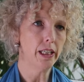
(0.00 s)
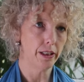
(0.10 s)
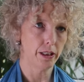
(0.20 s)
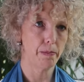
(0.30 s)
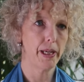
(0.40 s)

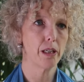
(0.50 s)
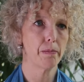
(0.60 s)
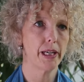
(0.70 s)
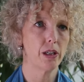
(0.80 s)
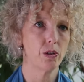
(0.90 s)
the debate
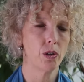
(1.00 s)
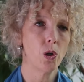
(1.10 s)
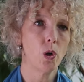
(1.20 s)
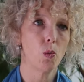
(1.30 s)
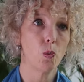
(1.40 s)
about
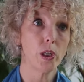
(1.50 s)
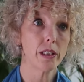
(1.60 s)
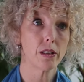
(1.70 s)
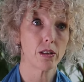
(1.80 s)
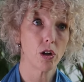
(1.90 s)

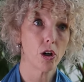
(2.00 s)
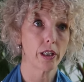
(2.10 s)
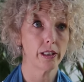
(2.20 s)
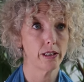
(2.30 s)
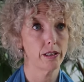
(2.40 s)
what's the
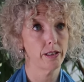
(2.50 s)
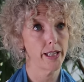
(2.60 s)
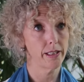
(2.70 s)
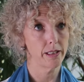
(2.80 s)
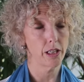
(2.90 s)
target
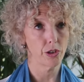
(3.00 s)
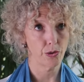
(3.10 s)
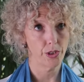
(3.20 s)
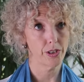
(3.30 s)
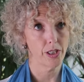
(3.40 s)
that
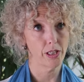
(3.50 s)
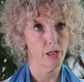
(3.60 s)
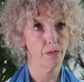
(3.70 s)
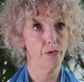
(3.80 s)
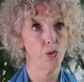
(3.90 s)
countries sign
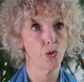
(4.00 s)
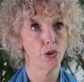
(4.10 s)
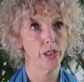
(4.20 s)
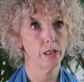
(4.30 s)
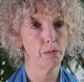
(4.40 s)
up
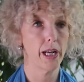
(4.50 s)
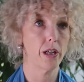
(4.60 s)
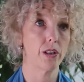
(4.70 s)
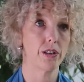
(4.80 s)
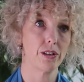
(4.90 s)
for in
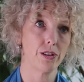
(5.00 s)
Paris?